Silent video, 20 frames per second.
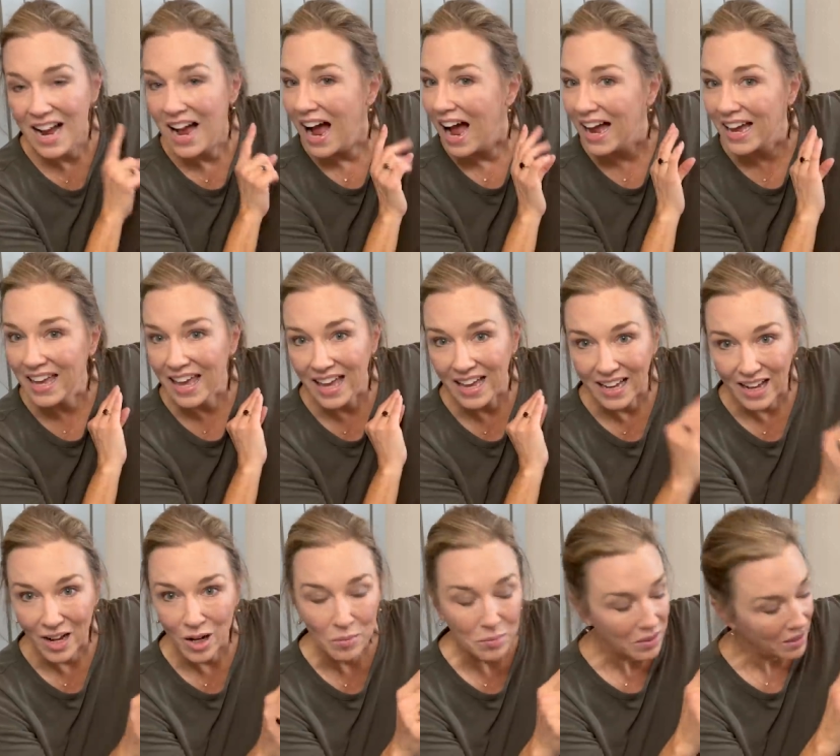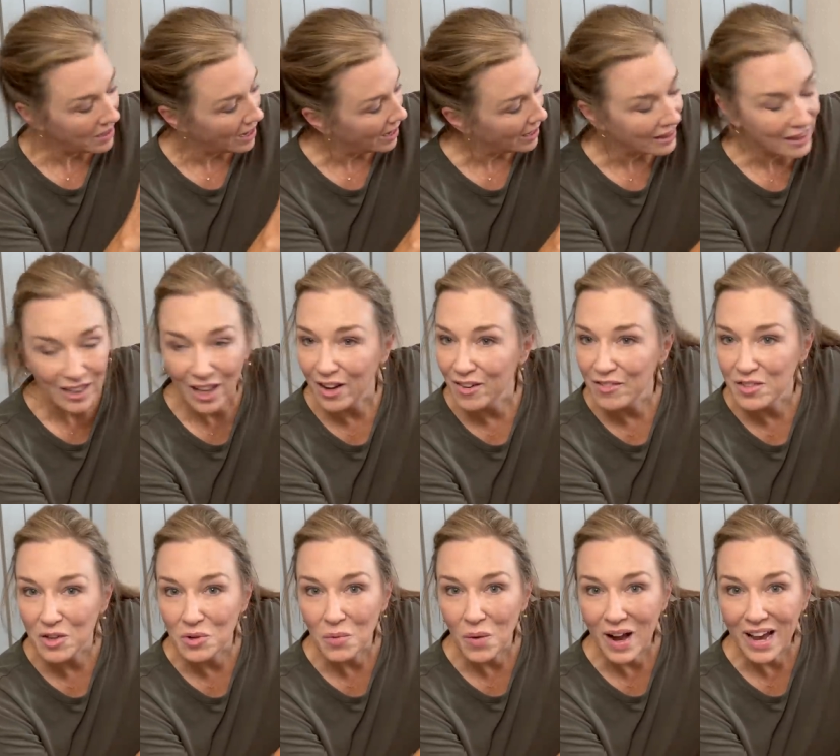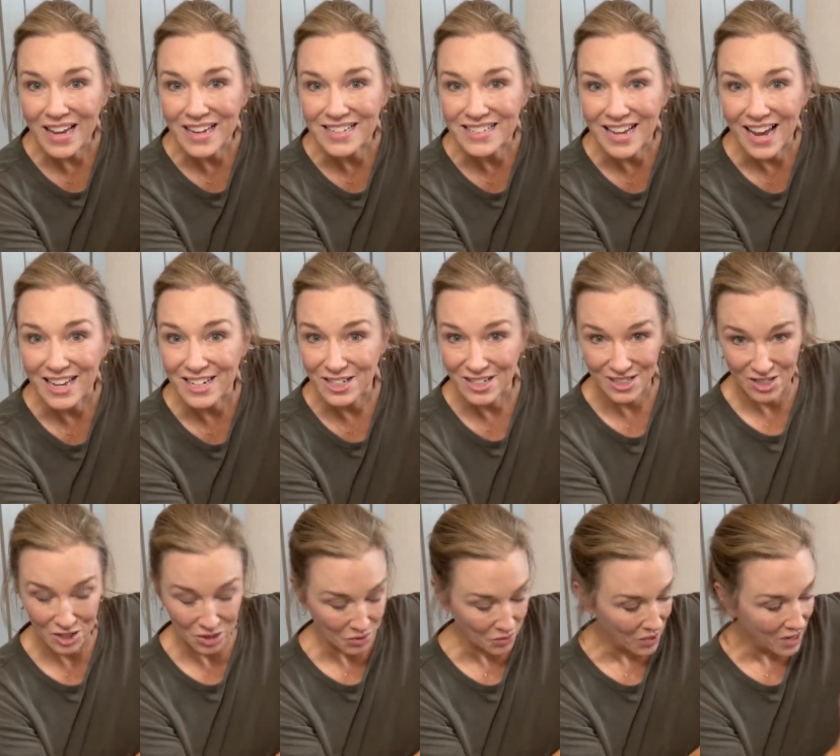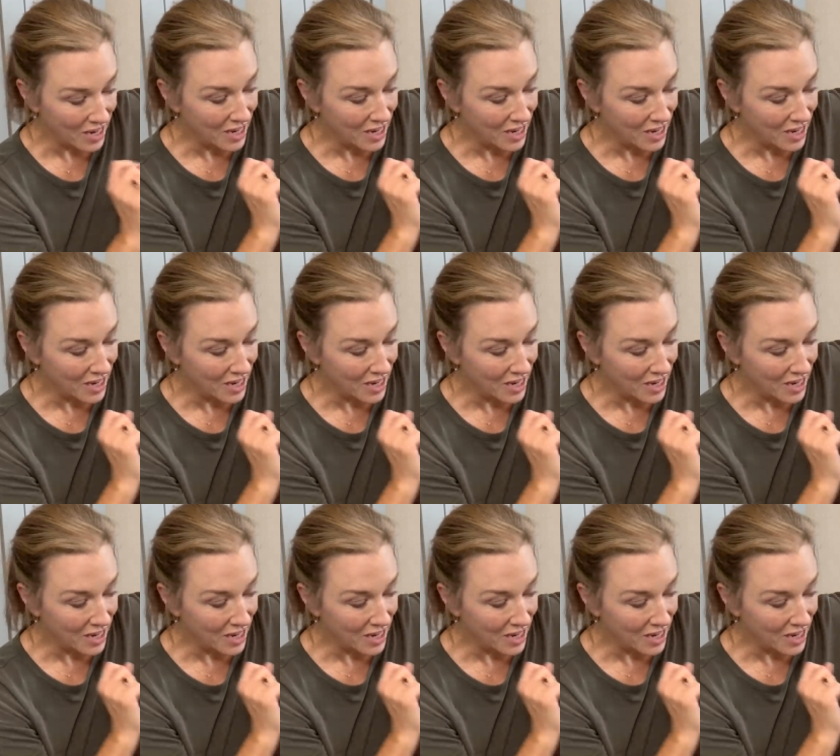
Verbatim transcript: I can't help it. I love the white. I just do.